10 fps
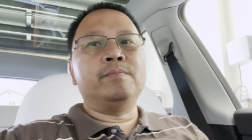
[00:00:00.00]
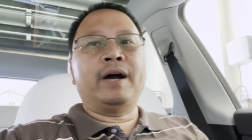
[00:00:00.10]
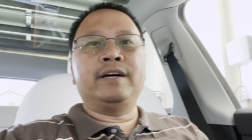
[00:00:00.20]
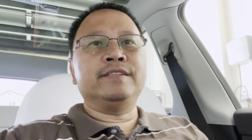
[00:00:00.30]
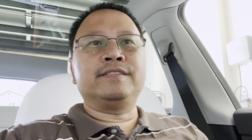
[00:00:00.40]

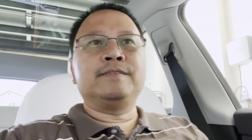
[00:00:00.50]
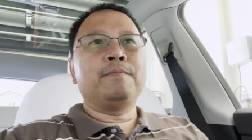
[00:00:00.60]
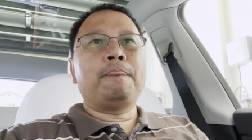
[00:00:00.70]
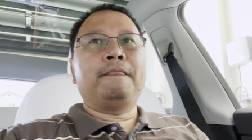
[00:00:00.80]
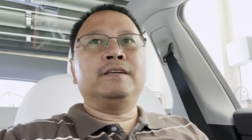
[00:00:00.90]
miles
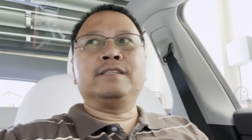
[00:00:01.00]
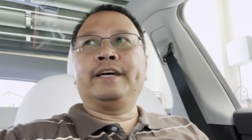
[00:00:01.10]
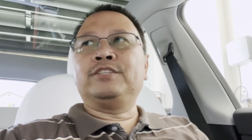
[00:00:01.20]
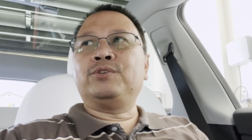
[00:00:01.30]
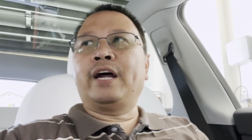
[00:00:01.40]
is
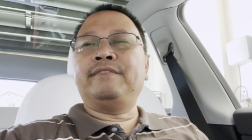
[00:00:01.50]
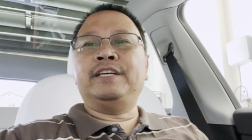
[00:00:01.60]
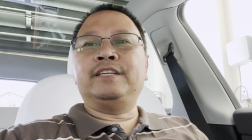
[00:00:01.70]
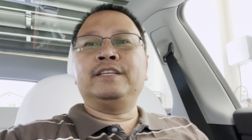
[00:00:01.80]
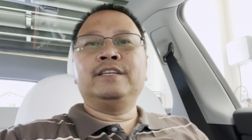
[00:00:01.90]
like
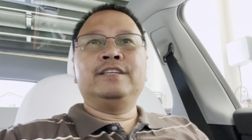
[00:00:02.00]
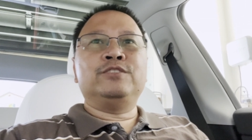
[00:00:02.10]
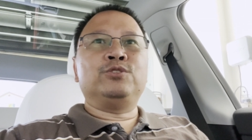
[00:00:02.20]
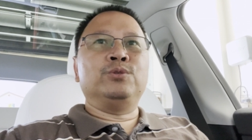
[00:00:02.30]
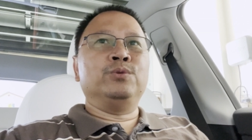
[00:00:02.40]
driving
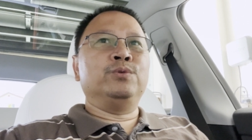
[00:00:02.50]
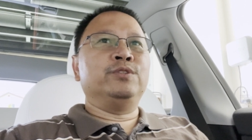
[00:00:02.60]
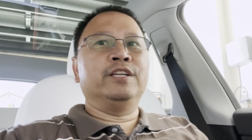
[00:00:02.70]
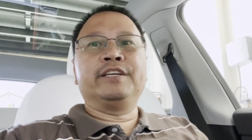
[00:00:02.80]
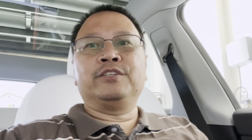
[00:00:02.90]
to
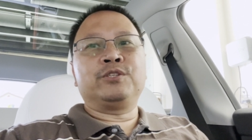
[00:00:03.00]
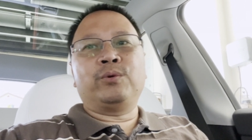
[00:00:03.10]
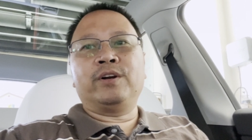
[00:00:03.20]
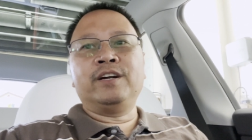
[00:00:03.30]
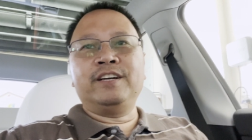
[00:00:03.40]
the liquor
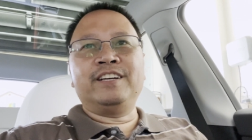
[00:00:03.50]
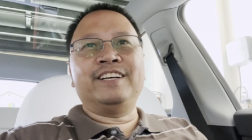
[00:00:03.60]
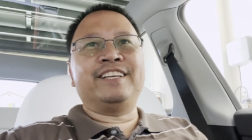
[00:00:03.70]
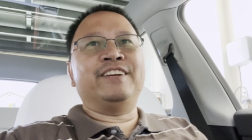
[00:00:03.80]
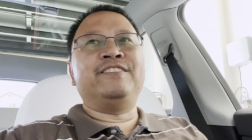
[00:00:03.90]
store.
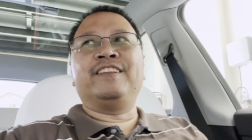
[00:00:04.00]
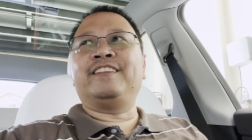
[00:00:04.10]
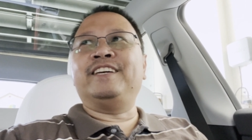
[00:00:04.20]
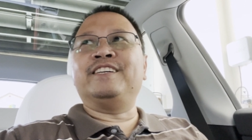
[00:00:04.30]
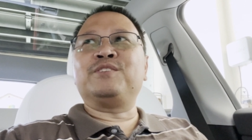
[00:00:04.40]

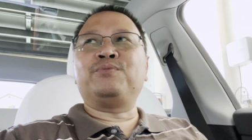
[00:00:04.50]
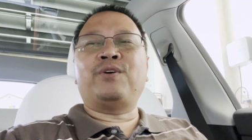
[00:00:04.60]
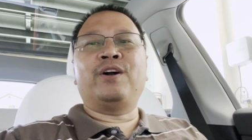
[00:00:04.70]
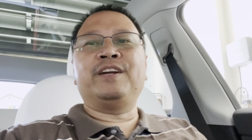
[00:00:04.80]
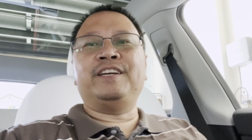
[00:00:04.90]
Everything is
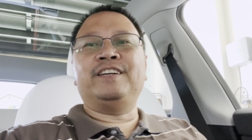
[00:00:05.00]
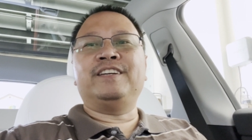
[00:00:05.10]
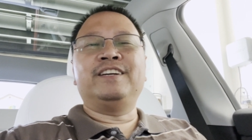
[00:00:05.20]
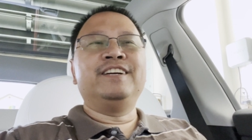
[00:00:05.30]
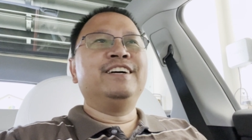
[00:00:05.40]
far
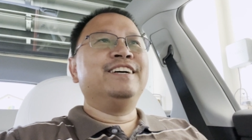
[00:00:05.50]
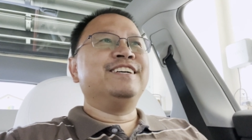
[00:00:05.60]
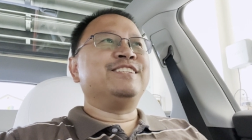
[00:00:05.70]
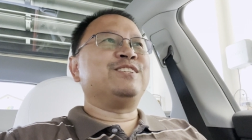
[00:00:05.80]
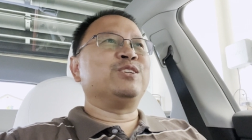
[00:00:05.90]
here.
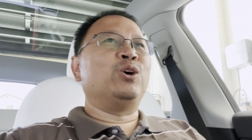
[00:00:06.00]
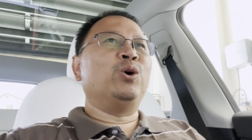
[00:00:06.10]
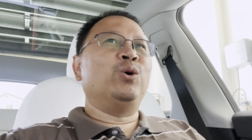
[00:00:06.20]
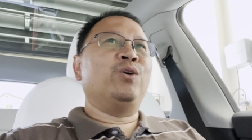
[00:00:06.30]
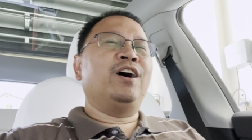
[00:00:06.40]

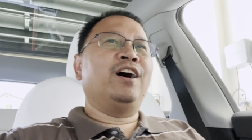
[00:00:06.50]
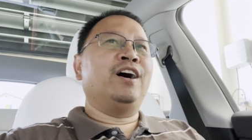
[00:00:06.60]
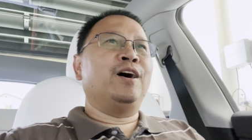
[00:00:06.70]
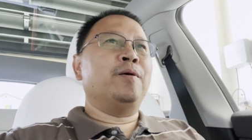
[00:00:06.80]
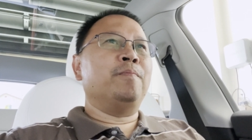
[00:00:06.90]

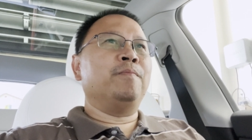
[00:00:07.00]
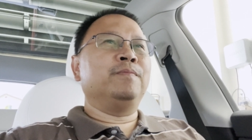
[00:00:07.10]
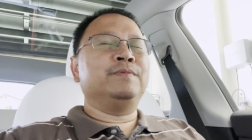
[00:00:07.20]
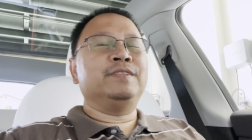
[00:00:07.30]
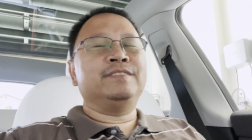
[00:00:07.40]
So
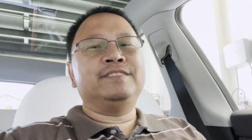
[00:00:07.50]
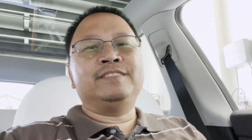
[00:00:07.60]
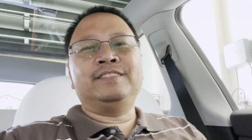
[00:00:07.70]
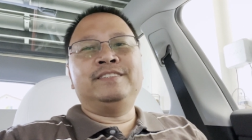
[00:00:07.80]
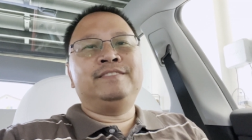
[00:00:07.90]

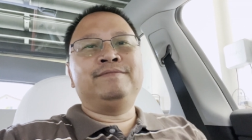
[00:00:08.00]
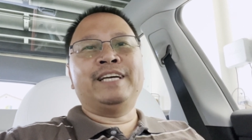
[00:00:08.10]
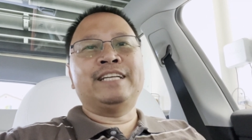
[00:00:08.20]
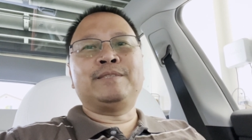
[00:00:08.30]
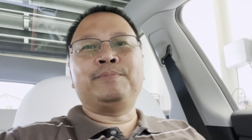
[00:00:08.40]

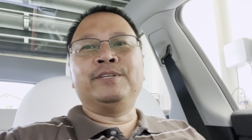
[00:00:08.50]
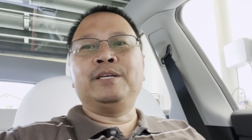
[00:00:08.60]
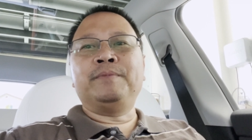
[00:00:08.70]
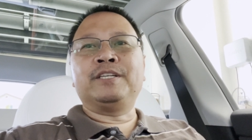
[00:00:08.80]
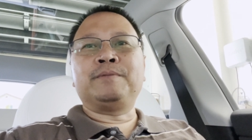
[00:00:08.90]
that's pretty
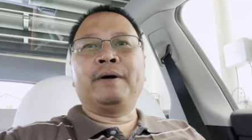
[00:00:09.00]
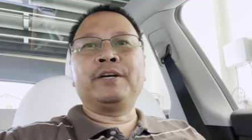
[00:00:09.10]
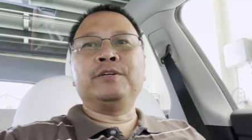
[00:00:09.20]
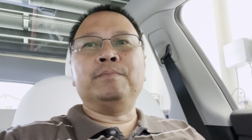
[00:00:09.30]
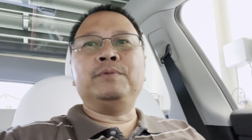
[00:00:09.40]
much my
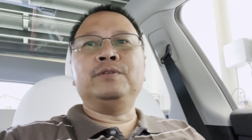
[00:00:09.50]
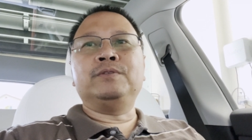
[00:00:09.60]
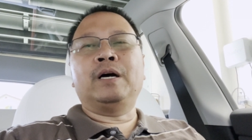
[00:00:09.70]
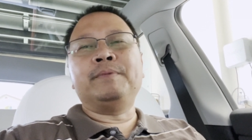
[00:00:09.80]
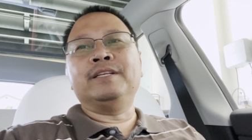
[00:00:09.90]

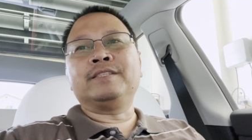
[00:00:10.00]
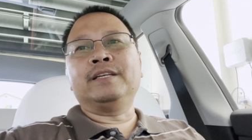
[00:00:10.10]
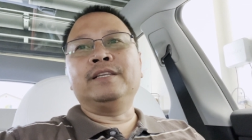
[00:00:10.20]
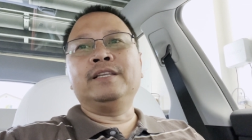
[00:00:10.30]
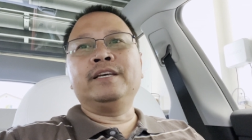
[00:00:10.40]
commute. I mean, it's a
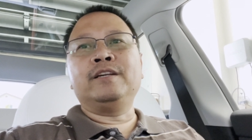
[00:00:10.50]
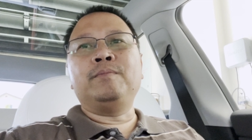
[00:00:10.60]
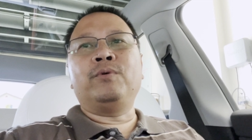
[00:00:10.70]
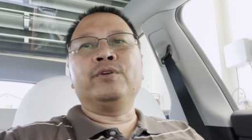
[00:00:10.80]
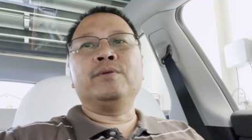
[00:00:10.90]
little
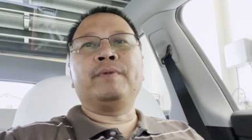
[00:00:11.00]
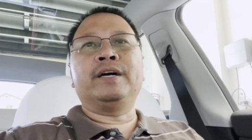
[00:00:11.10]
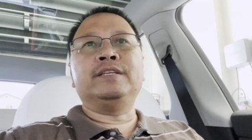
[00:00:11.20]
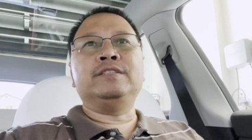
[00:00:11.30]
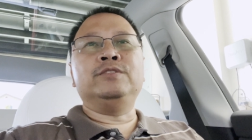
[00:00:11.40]
more than my
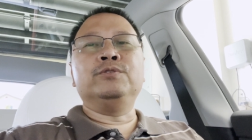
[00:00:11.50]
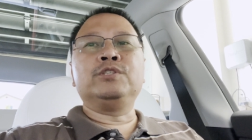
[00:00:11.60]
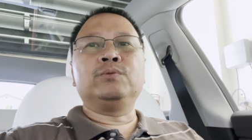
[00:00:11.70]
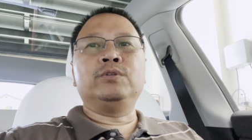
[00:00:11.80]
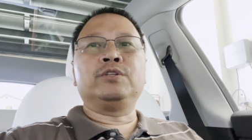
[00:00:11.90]

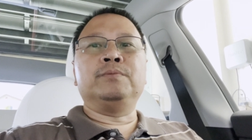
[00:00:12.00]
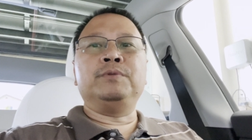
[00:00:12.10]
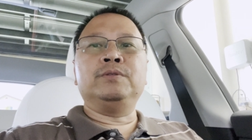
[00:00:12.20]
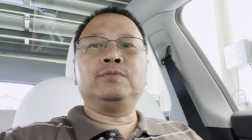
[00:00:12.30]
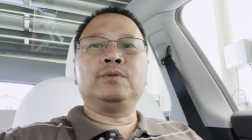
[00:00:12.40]
usual
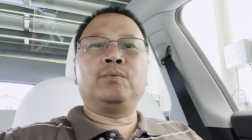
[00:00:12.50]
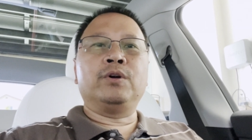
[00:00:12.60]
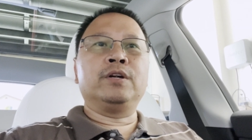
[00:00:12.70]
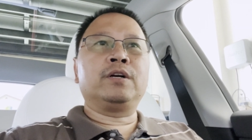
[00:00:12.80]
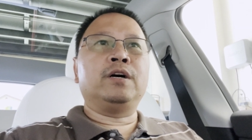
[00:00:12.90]
commute to
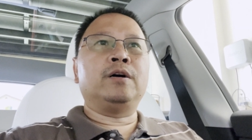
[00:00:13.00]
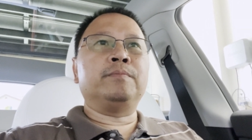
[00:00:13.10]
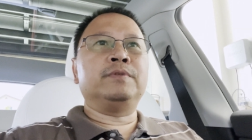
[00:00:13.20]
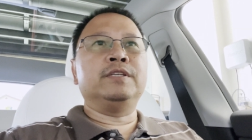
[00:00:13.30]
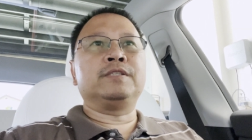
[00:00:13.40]
work.
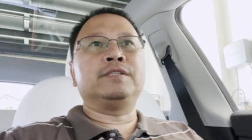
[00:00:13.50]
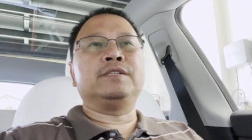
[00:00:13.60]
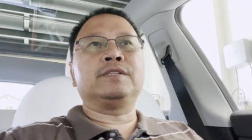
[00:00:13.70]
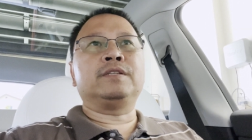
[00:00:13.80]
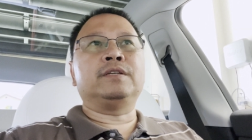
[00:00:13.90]
This is
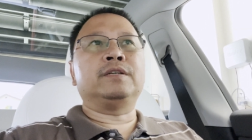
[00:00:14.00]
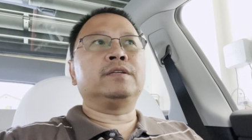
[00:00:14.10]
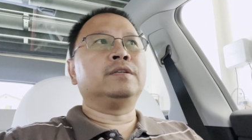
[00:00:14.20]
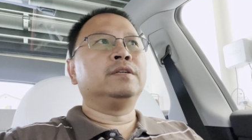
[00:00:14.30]
just a